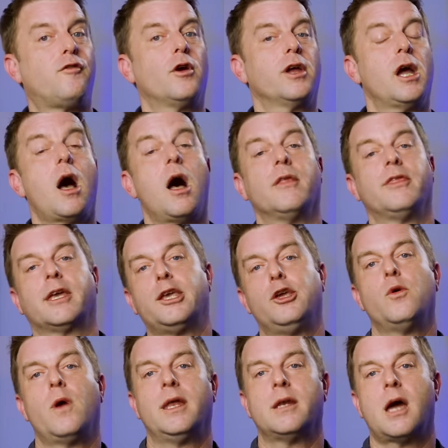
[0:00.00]
for you on the
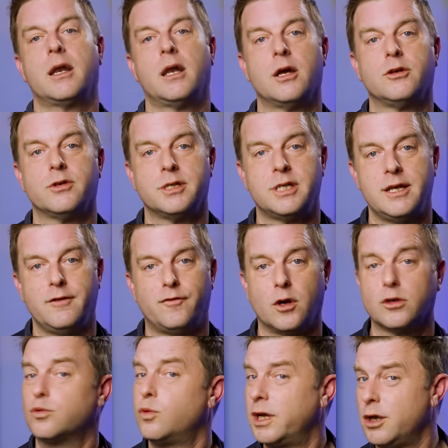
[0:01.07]
QN900D,
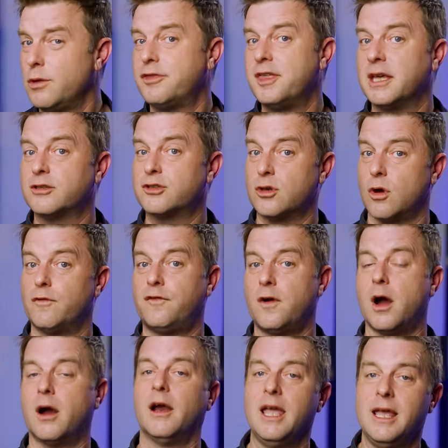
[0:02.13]
folks. What do you think so
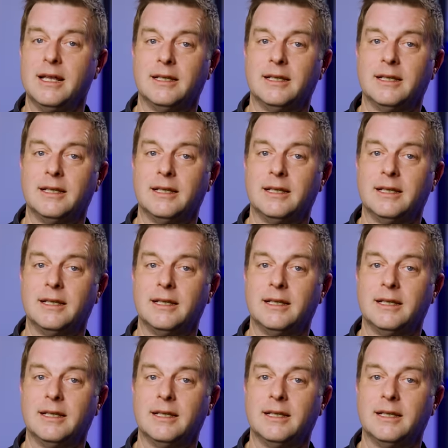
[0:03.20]
far?